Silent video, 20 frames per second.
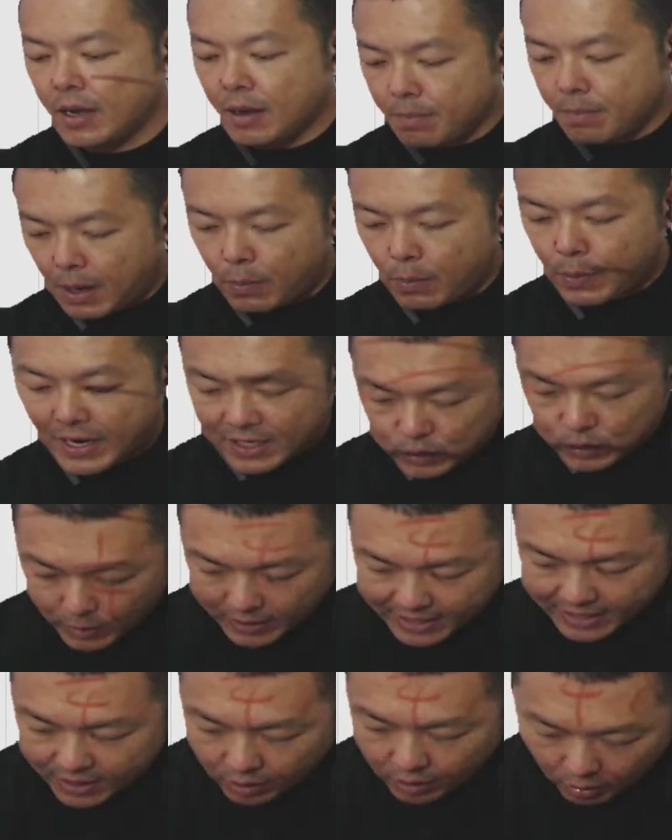But when it's one
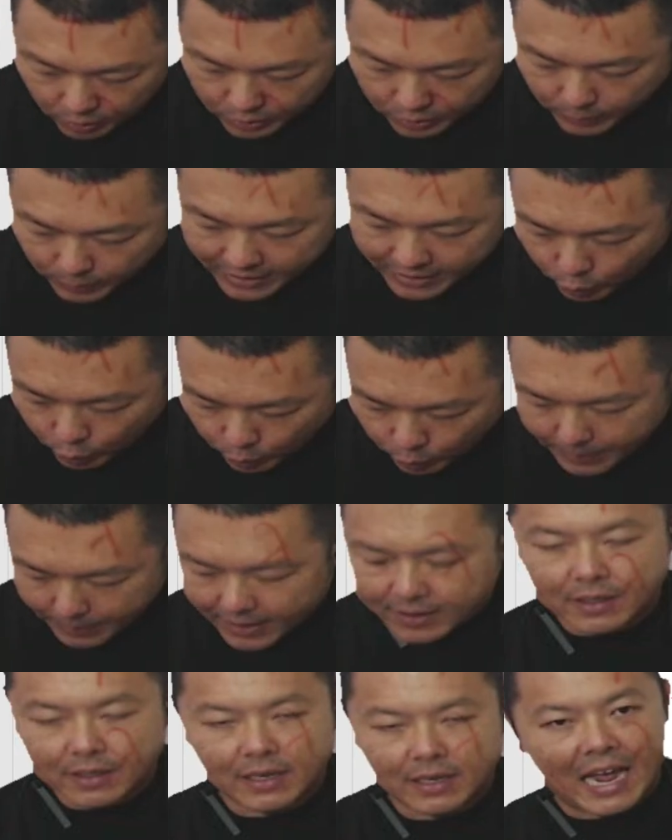end closed, one end
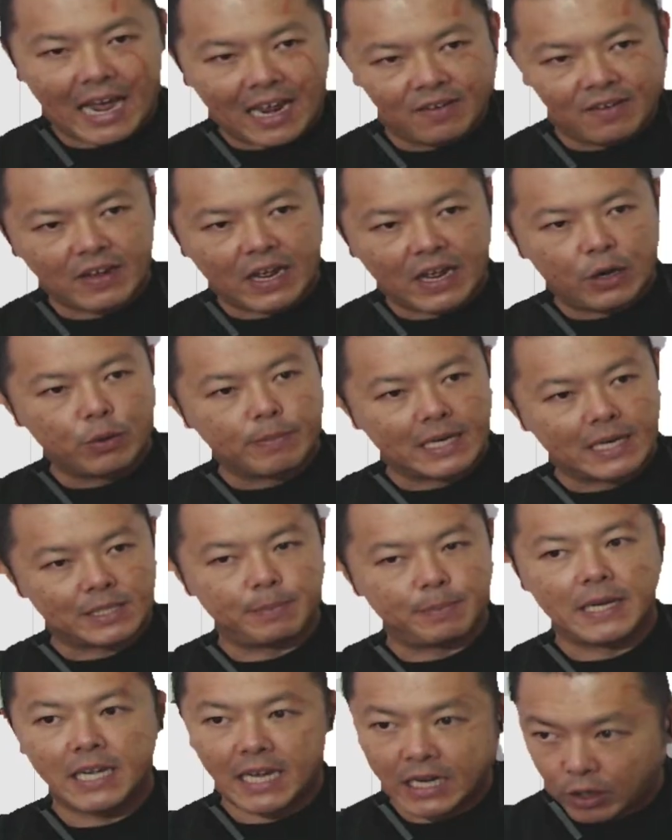open, the n value must
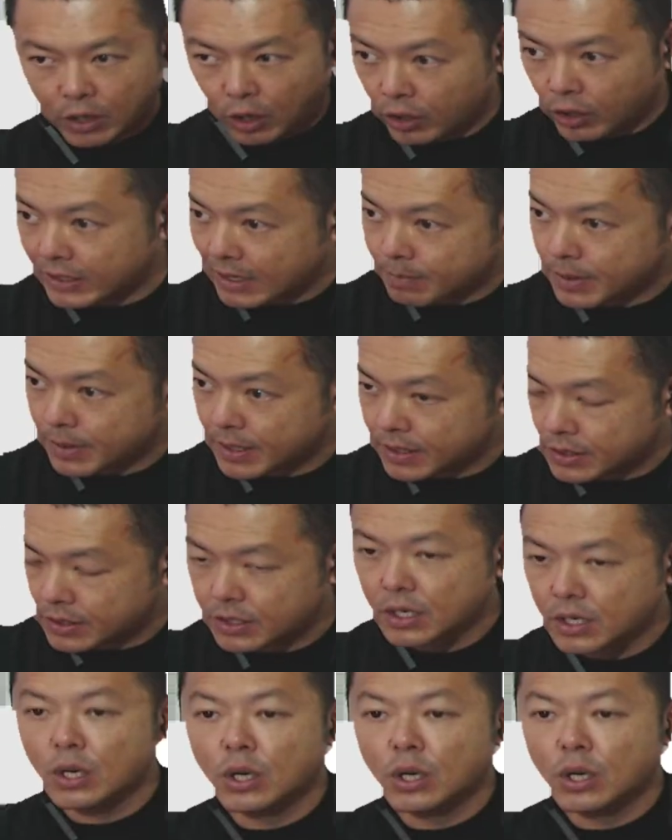be in odd numbers.